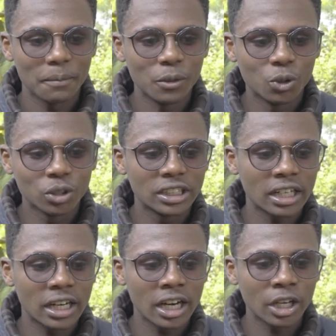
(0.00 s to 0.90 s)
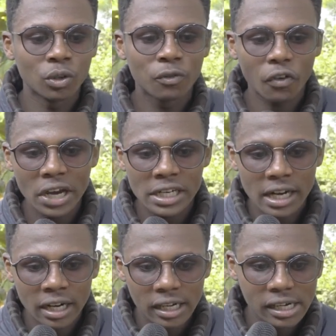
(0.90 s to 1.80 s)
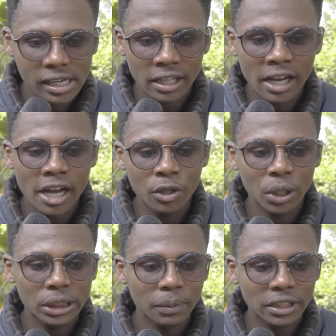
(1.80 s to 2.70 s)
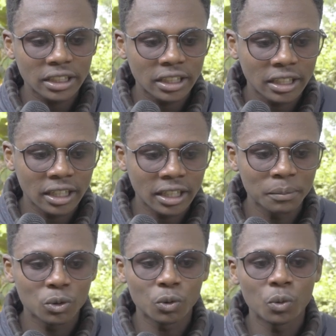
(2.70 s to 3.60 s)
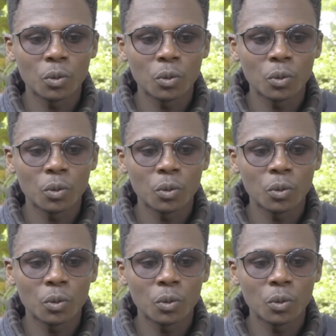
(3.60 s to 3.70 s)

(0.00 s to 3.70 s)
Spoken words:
Because you'll find the guy you're expecting him to